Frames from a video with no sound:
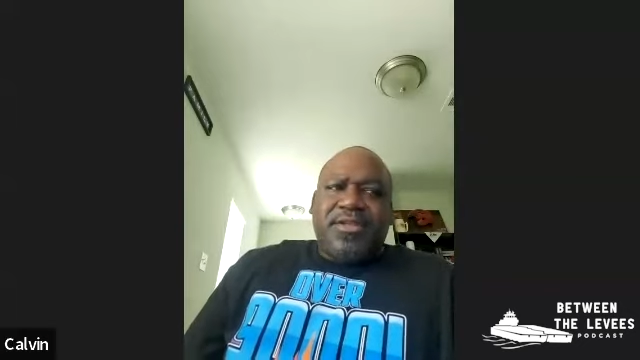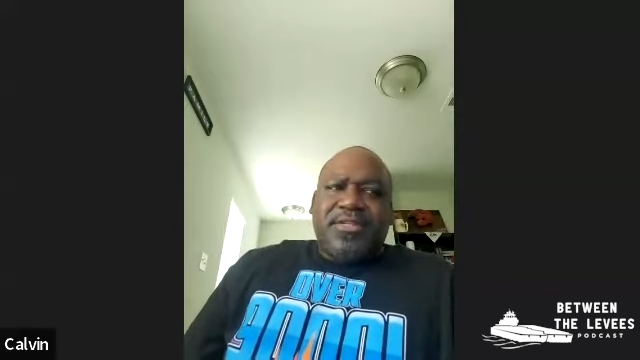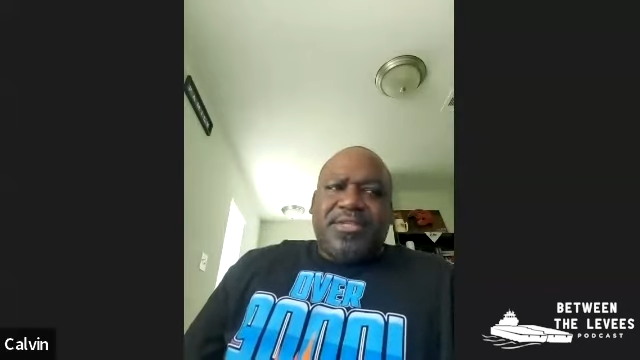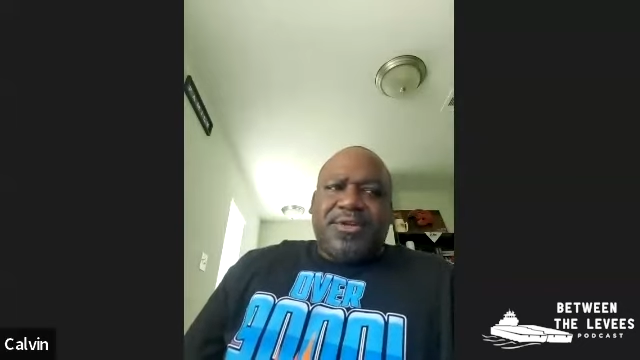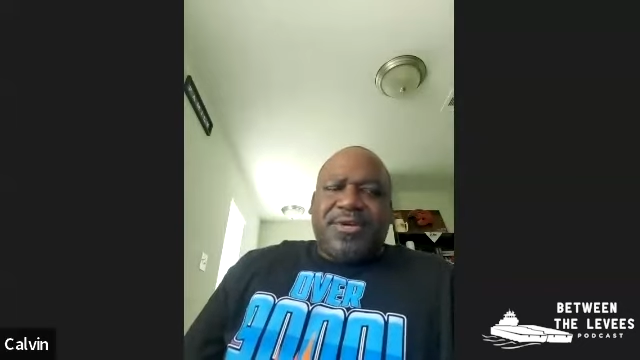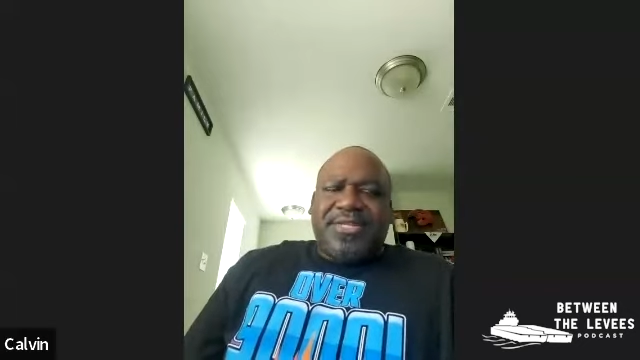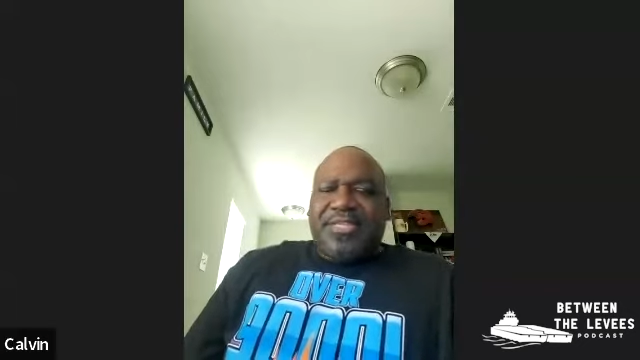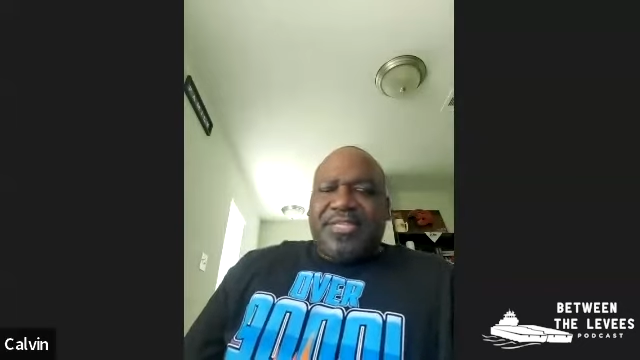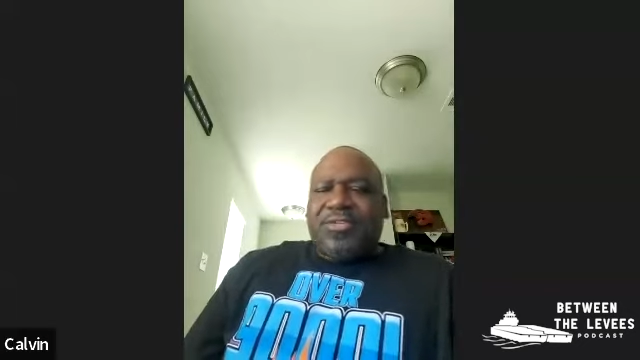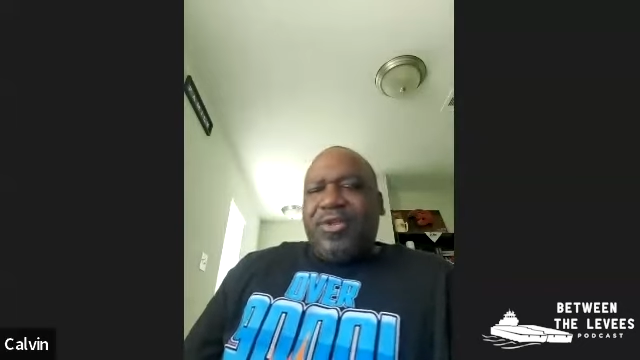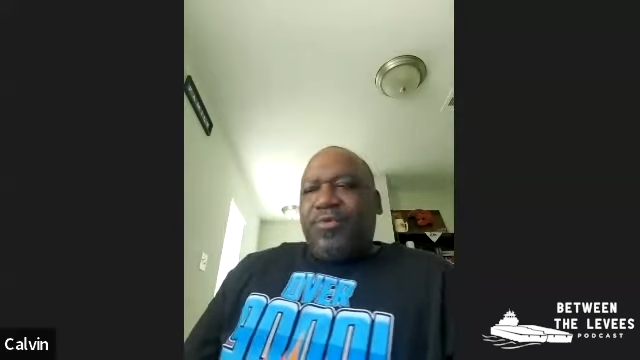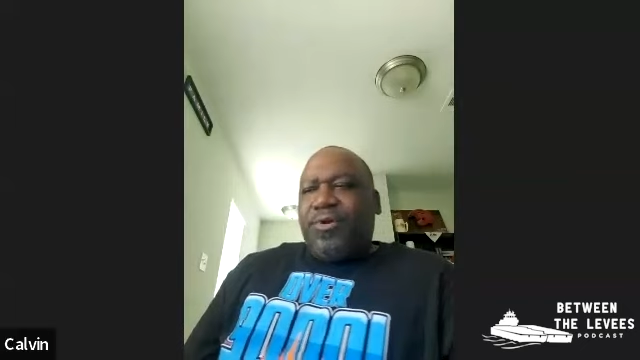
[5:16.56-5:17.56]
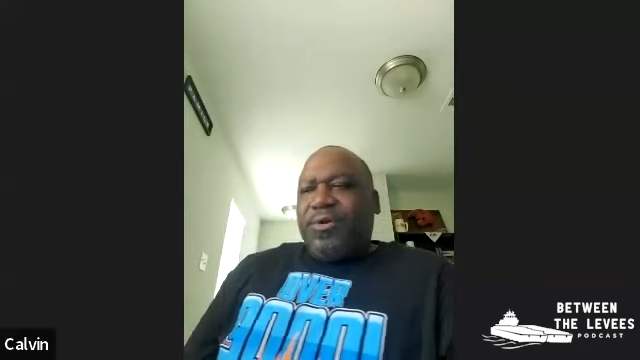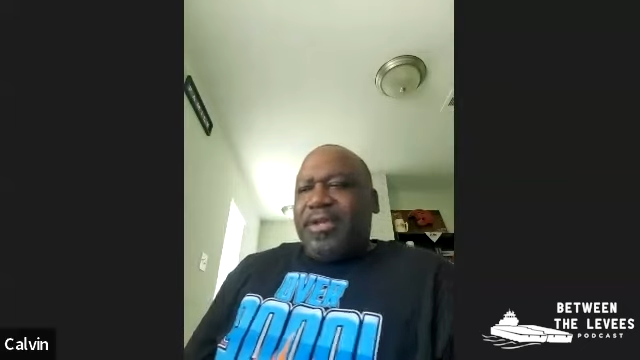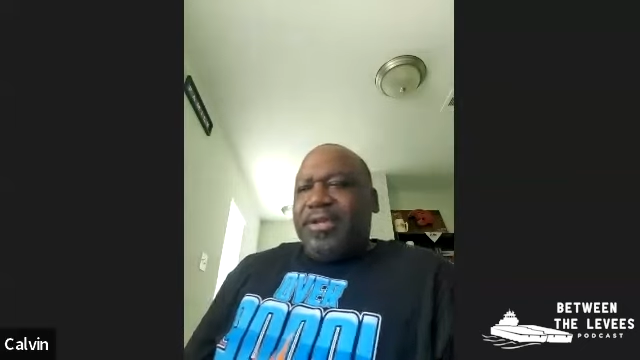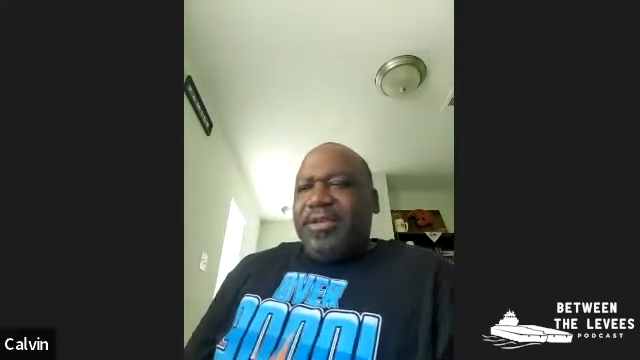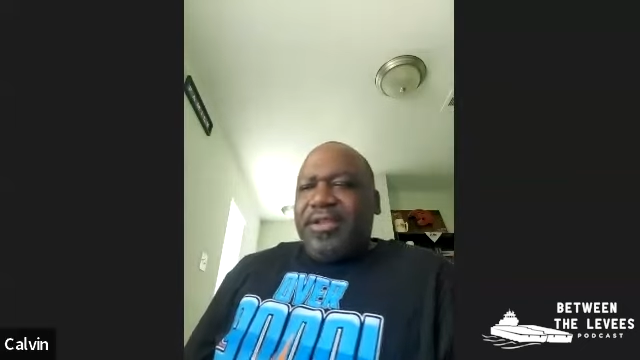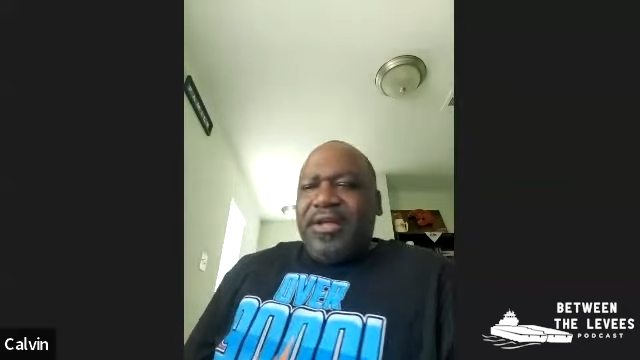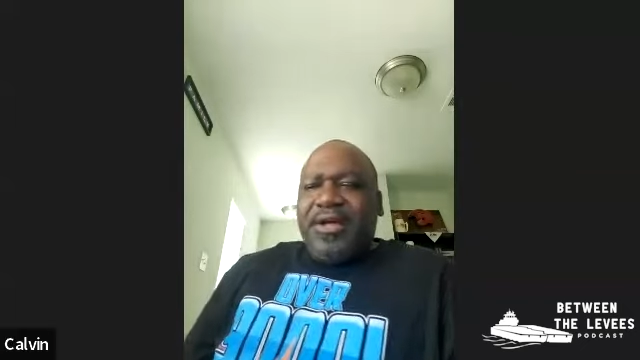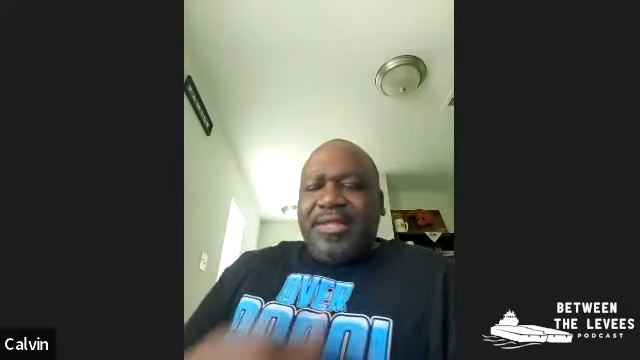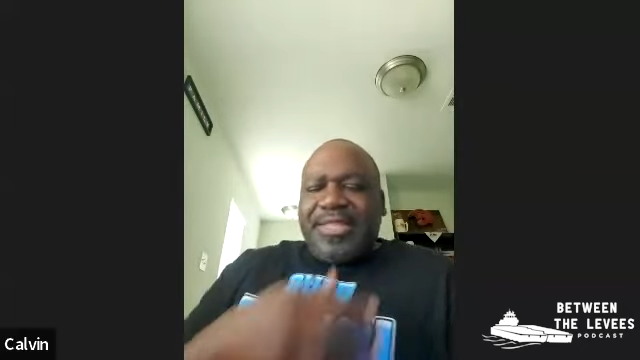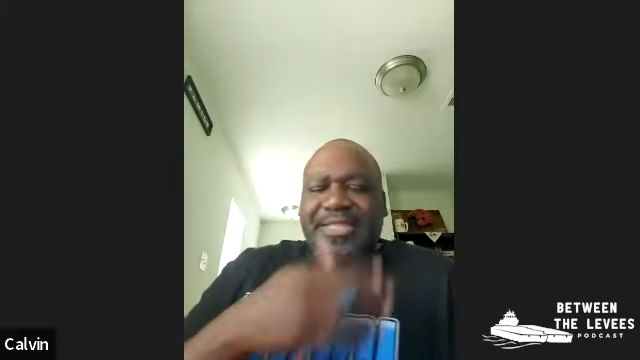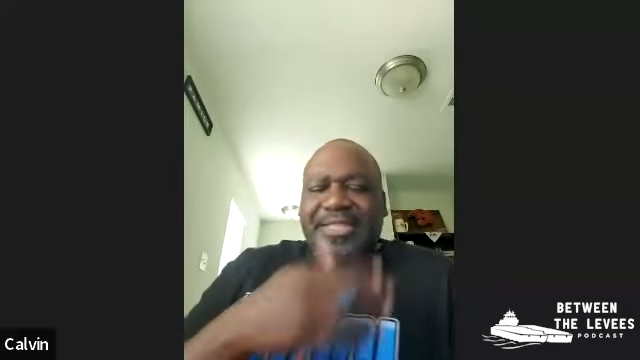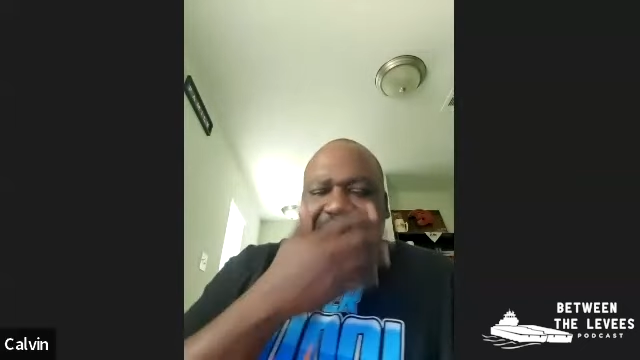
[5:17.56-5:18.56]
so I just started working. Uh,
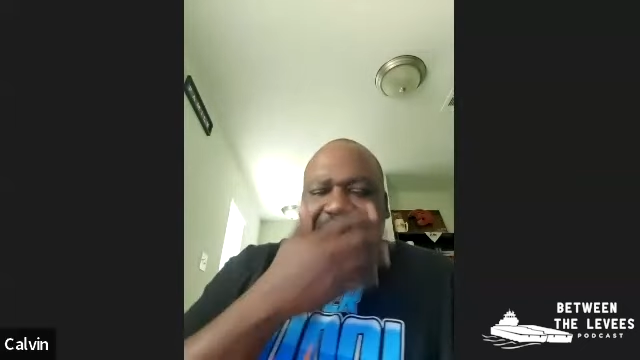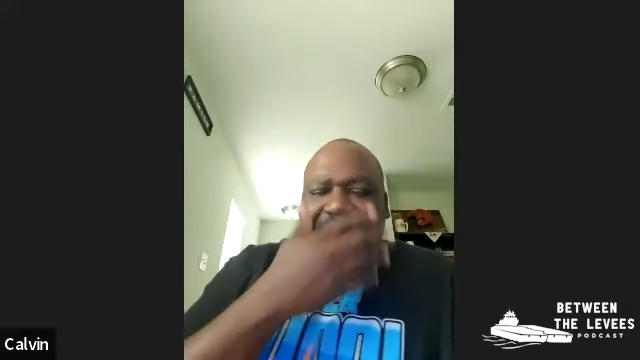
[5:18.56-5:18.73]
at the time,